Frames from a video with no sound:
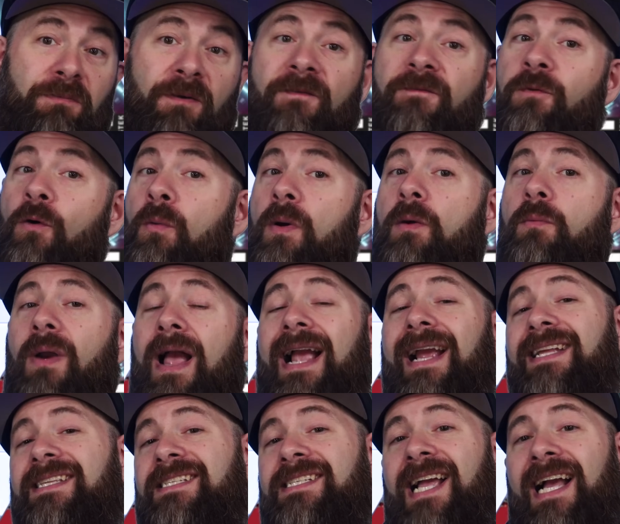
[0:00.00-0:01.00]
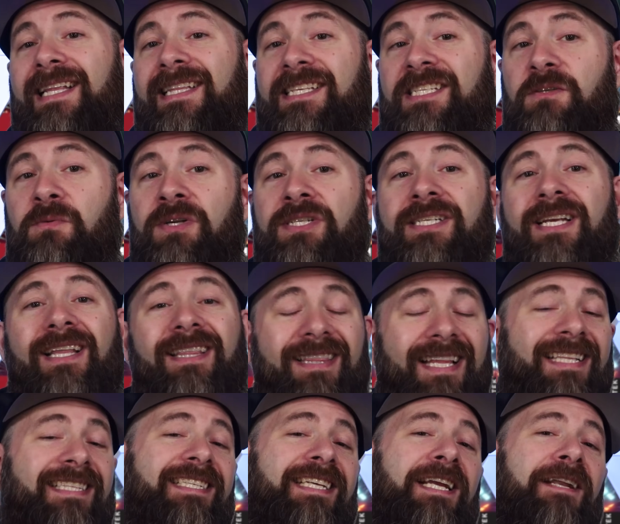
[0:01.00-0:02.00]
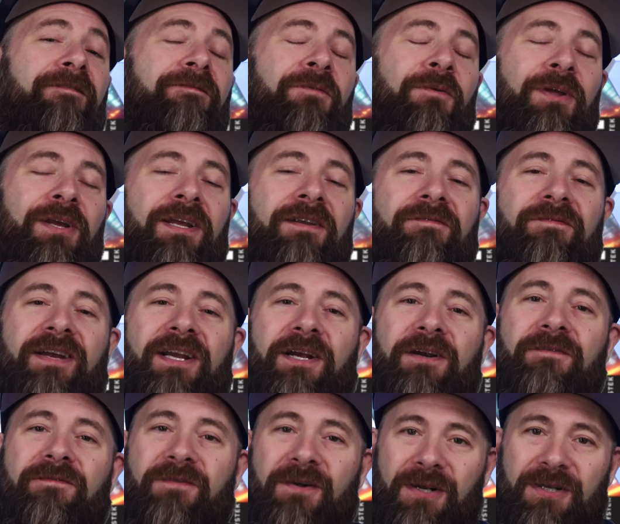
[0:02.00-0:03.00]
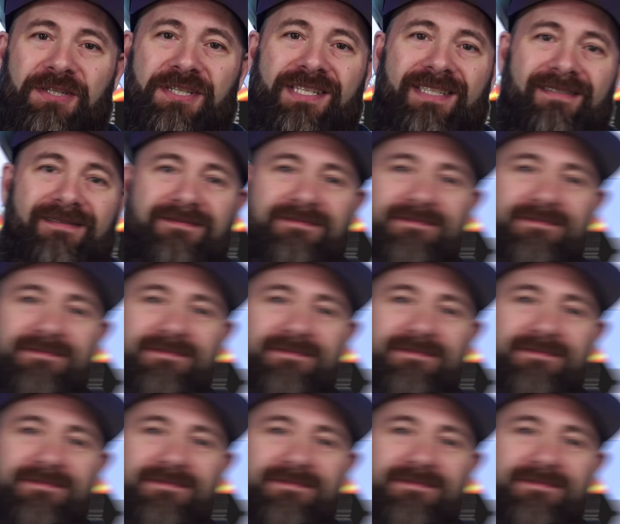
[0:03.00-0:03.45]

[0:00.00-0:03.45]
Before we rack and stack the switch, let's get it fully configured first.